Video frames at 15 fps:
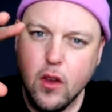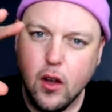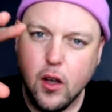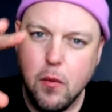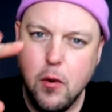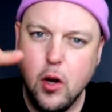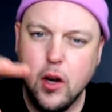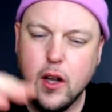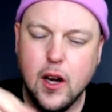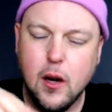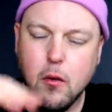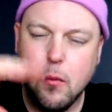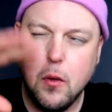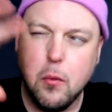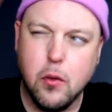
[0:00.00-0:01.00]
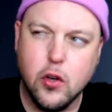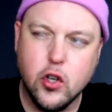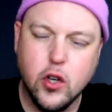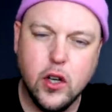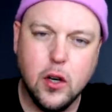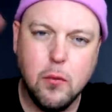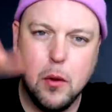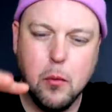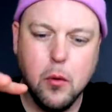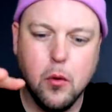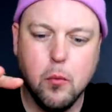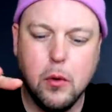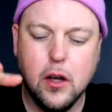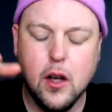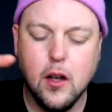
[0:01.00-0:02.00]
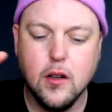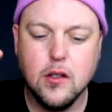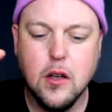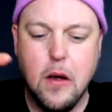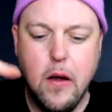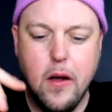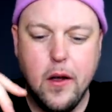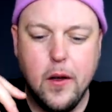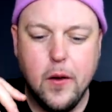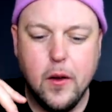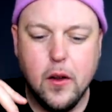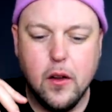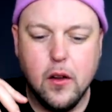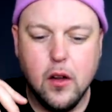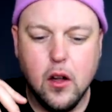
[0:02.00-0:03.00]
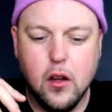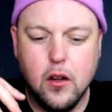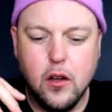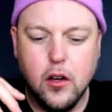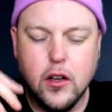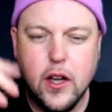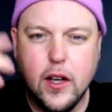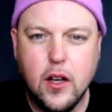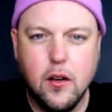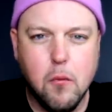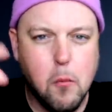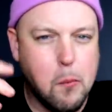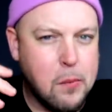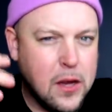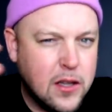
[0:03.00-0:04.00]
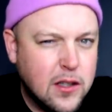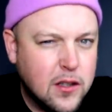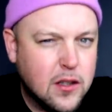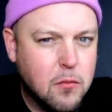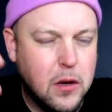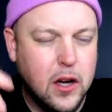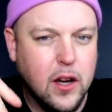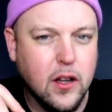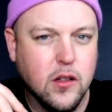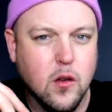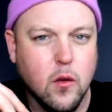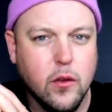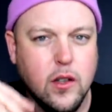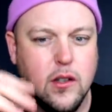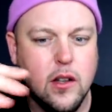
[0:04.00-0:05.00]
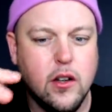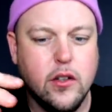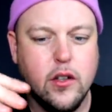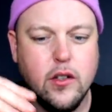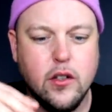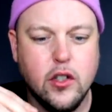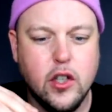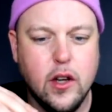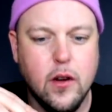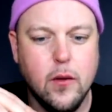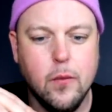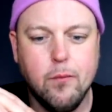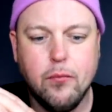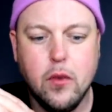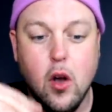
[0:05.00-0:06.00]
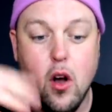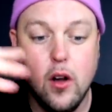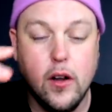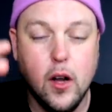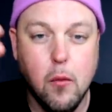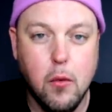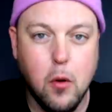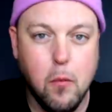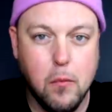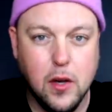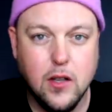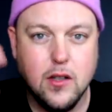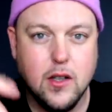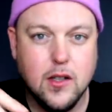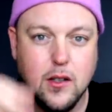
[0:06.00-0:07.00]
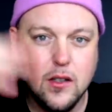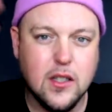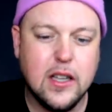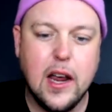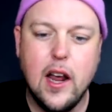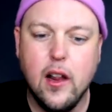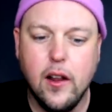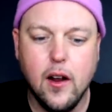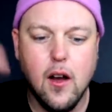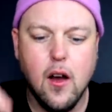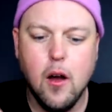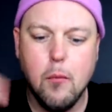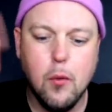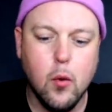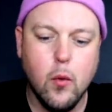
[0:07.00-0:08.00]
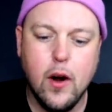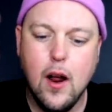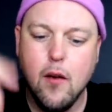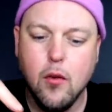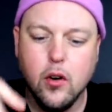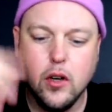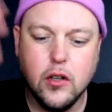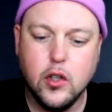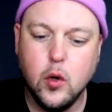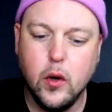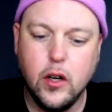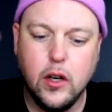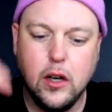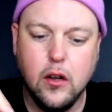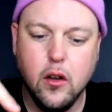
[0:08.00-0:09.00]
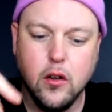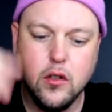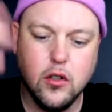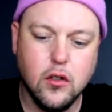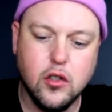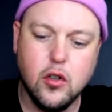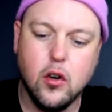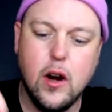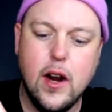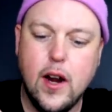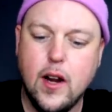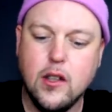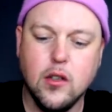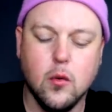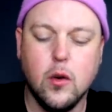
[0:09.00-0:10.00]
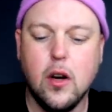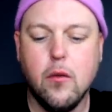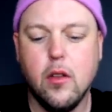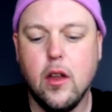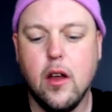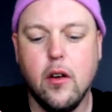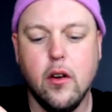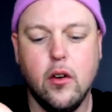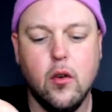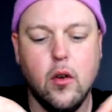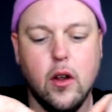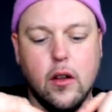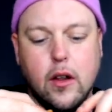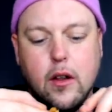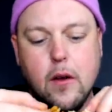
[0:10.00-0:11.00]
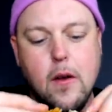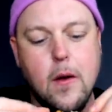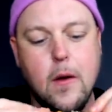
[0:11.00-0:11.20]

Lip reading: communicating with people and treating people, because you're taking business meetings over these lunches and shit, talking about business and scaling up or whatever, just doing deals and trades or whatever the hell you're doing. Like,